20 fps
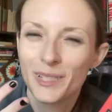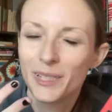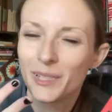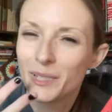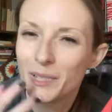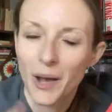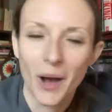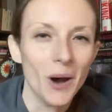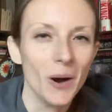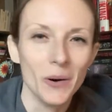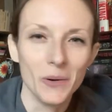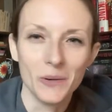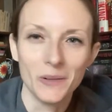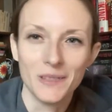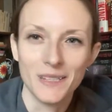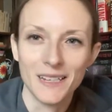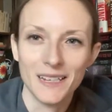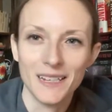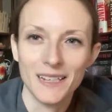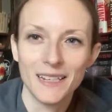
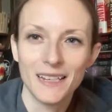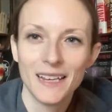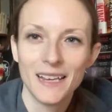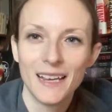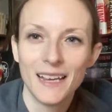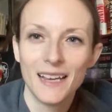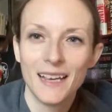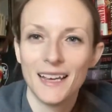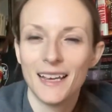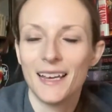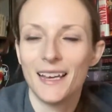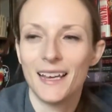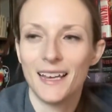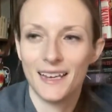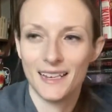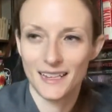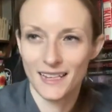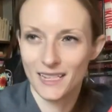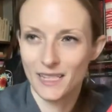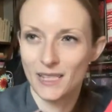cozy.
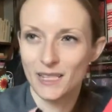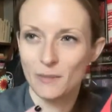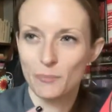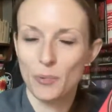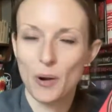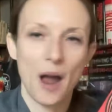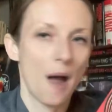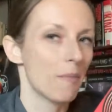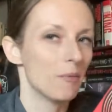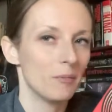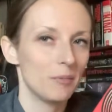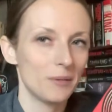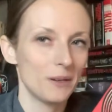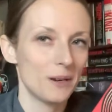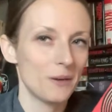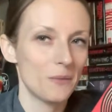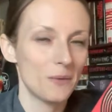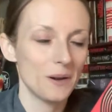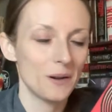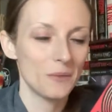And that's probably
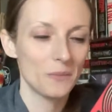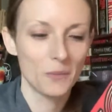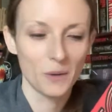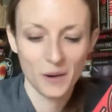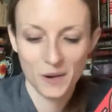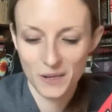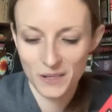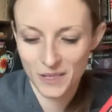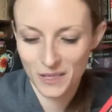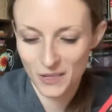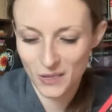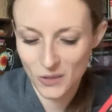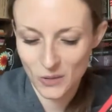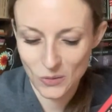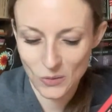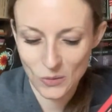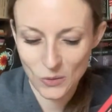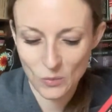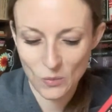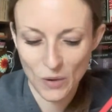a weird word to
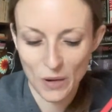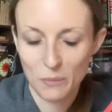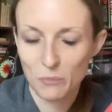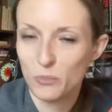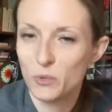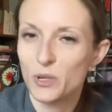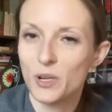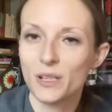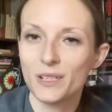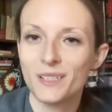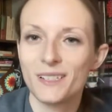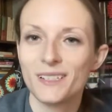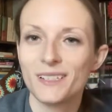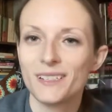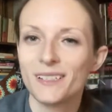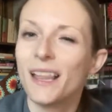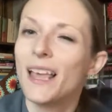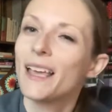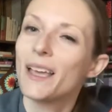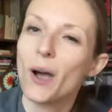use, but I'm just
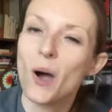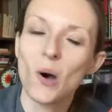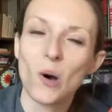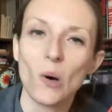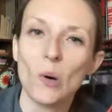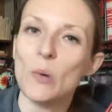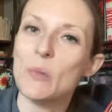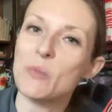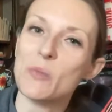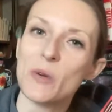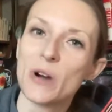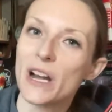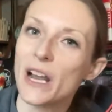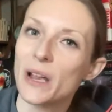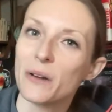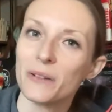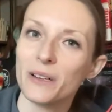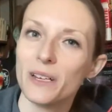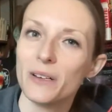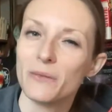like home when I
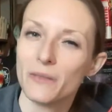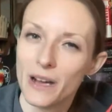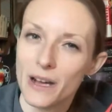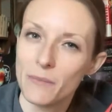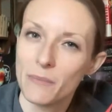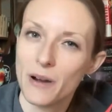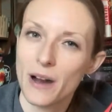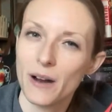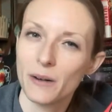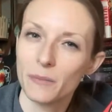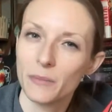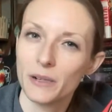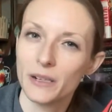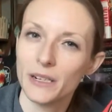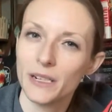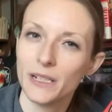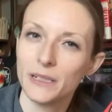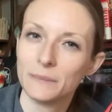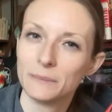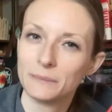read Ray
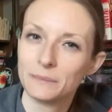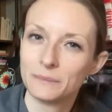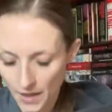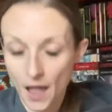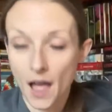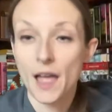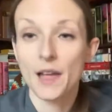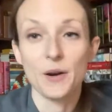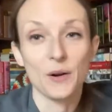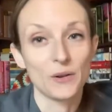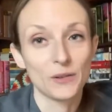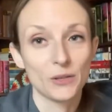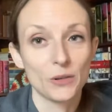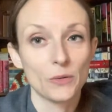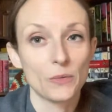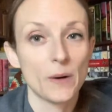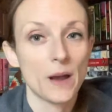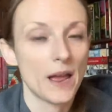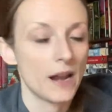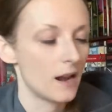Bradbury. I also
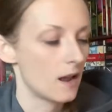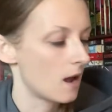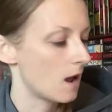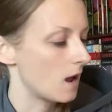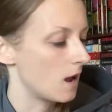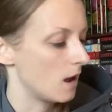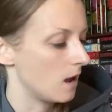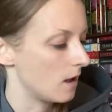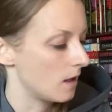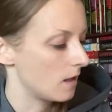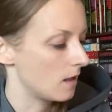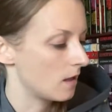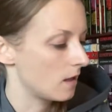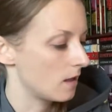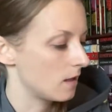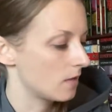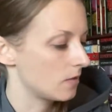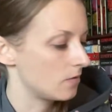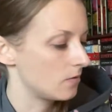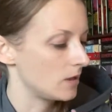read
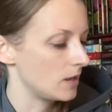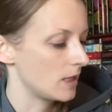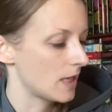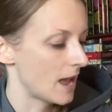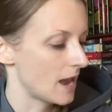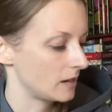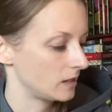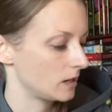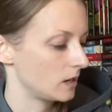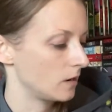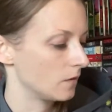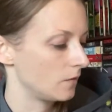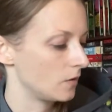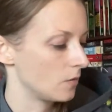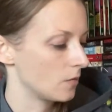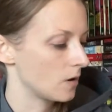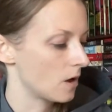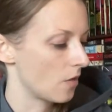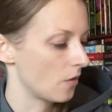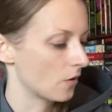The Last Interview
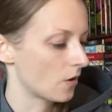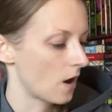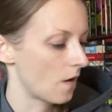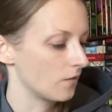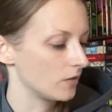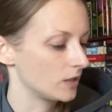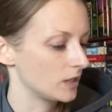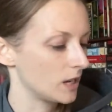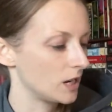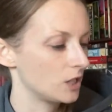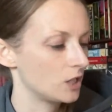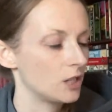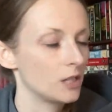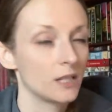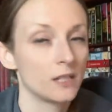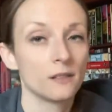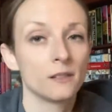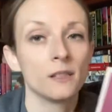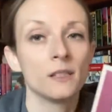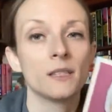and Other Conversations.
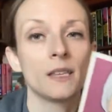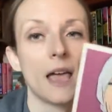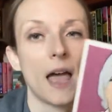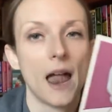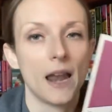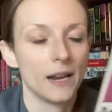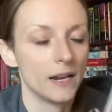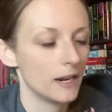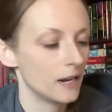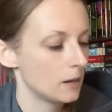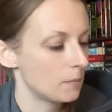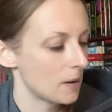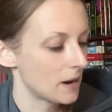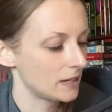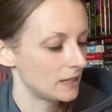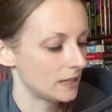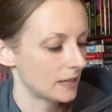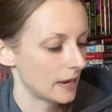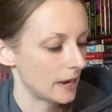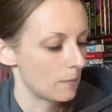This is edited by
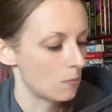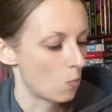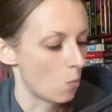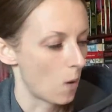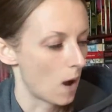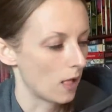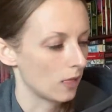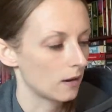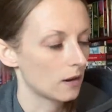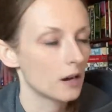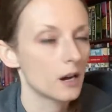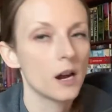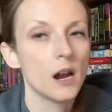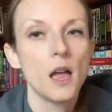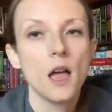Sam Weller,